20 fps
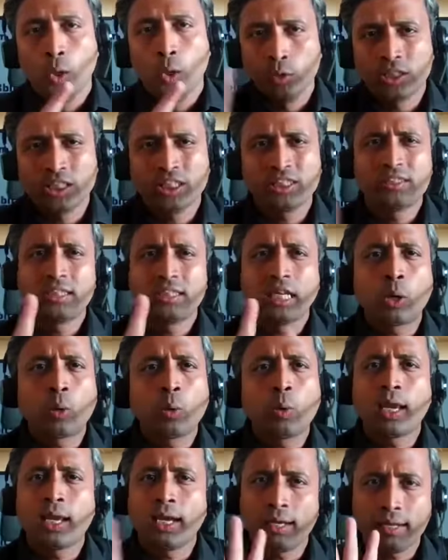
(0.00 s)
which is
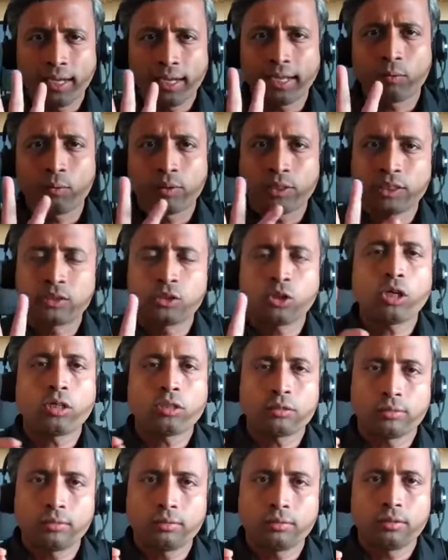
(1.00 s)
equivalent, like which is
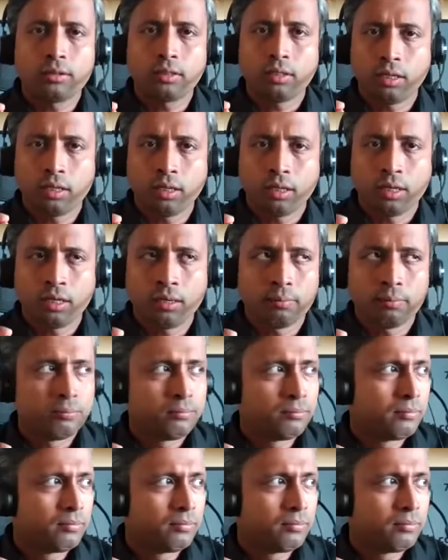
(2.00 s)
uh,